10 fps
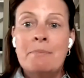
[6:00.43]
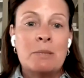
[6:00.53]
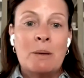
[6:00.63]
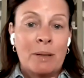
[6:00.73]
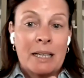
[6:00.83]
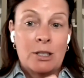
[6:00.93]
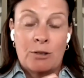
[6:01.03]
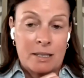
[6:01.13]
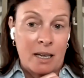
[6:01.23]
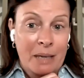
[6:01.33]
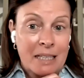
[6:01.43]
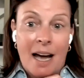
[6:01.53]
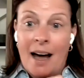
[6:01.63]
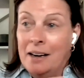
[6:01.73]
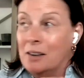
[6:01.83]
must be playing dress up because
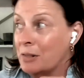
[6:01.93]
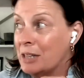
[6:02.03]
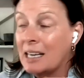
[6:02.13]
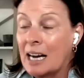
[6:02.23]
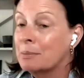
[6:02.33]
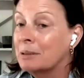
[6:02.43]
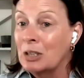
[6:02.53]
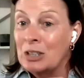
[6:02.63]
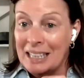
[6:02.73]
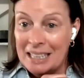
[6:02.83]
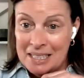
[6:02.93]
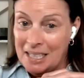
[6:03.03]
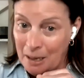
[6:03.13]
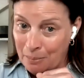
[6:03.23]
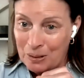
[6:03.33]
I don't think I belong at this
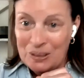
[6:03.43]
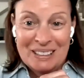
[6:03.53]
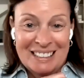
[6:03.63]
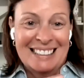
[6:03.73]
table.